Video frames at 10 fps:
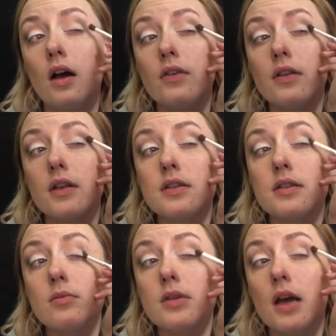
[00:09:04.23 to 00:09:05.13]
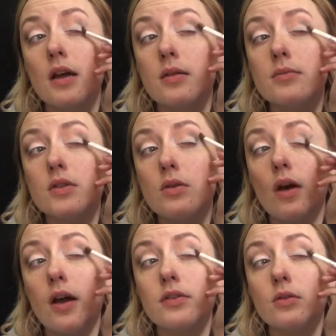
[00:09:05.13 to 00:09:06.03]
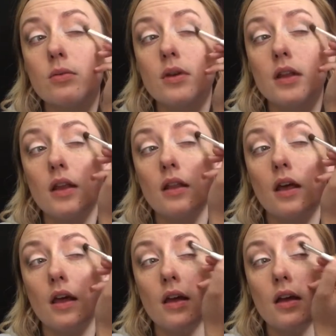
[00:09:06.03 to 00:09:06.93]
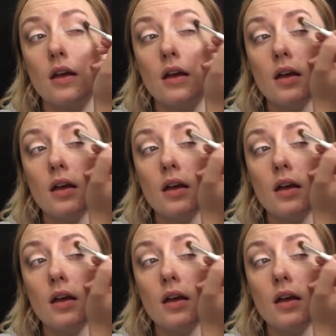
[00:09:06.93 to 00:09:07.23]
I feel like sometimes you have to really like